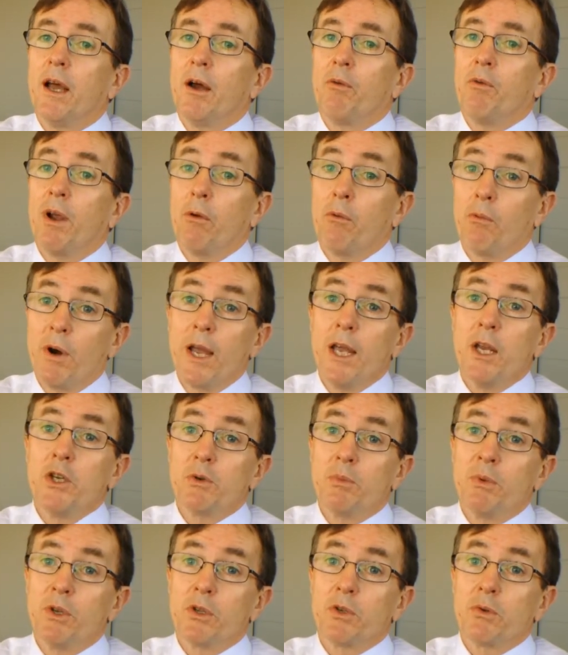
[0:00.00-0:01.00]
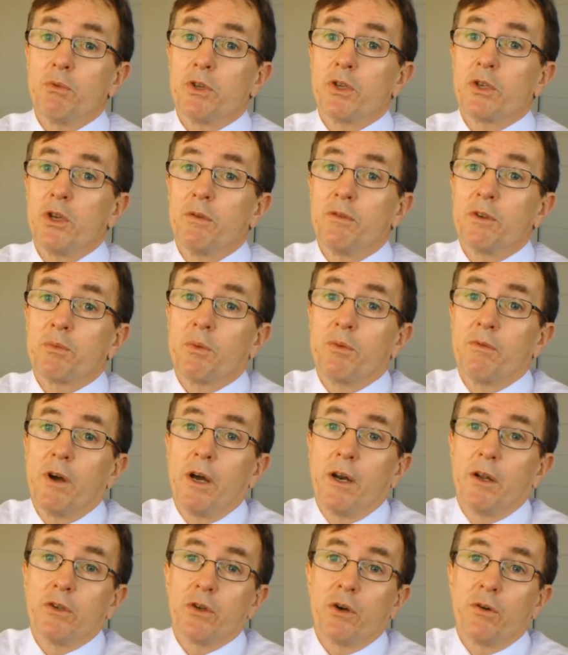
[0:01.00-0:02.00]
arrangements with service
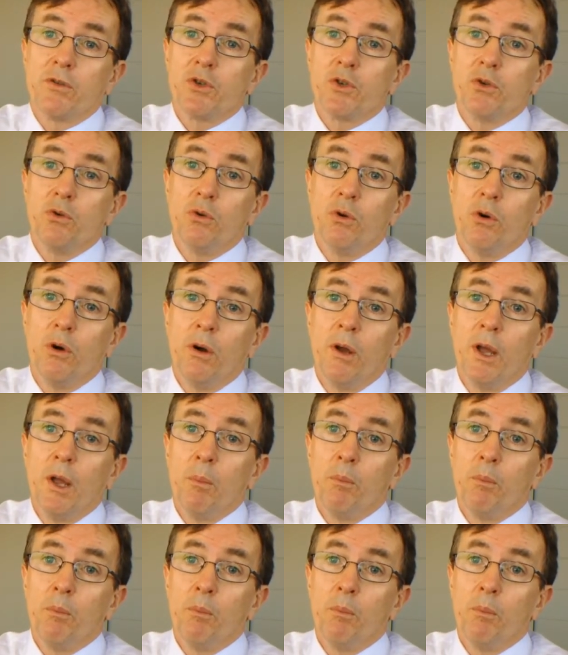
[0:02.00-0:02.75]
providers offshore